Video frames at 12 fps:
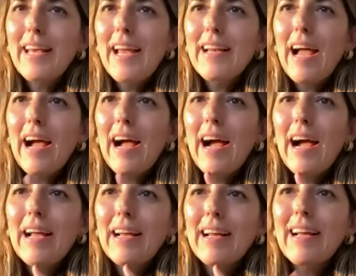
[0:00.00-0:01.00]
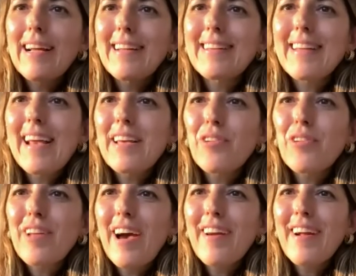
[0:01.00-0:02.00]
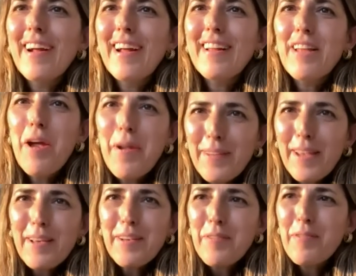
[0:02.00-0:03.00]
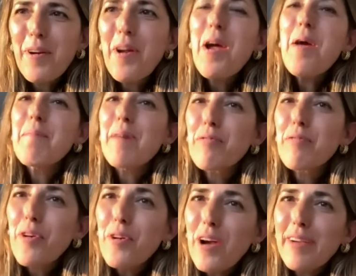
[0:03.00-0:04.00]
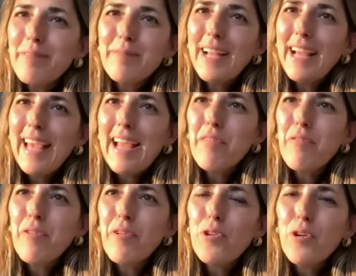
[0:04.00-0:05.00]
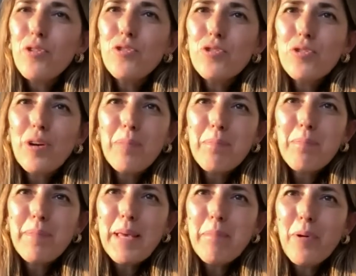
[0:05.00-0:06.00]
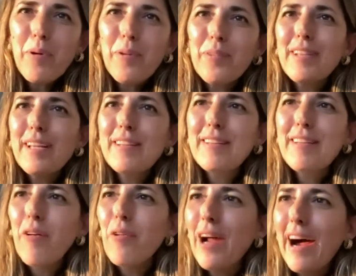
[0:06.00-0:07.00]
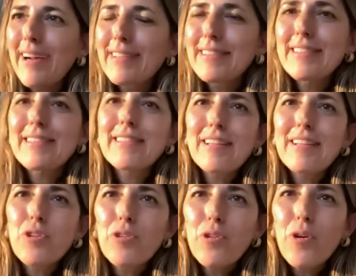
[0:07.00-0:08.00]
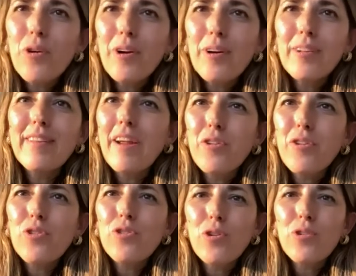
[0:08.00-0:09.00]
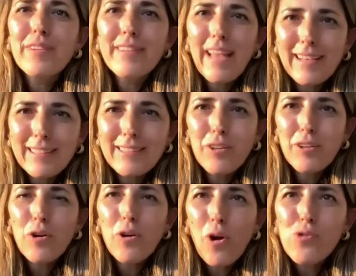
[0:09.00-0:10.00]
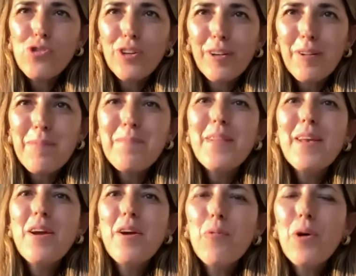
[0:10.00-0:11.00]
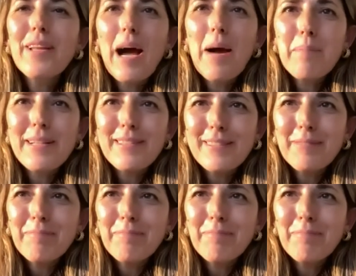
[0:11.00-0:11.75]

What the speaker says: again, thank you, Sara, and thank you for, but for, again, for those people that, or artists that don't know, they're not so technological, what happens?